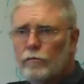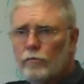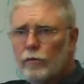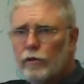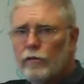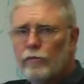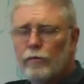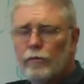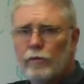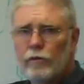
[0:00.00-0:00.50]

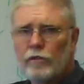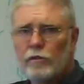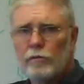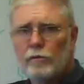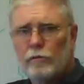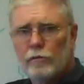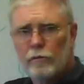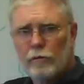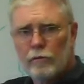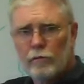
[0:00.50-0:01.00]

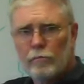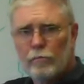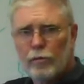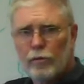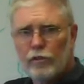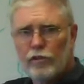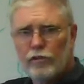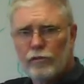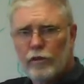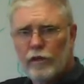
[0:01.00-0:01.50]
reinforced,
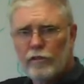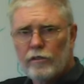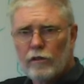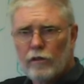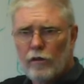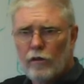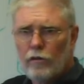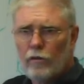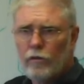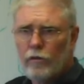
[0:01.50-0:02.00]
pre-stressed
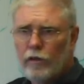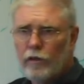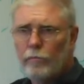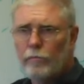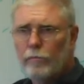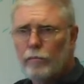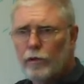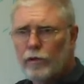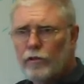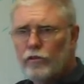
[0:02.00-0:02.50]

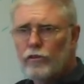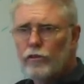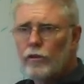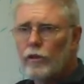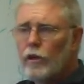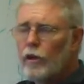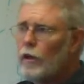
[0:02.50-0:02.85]
concrete bridge.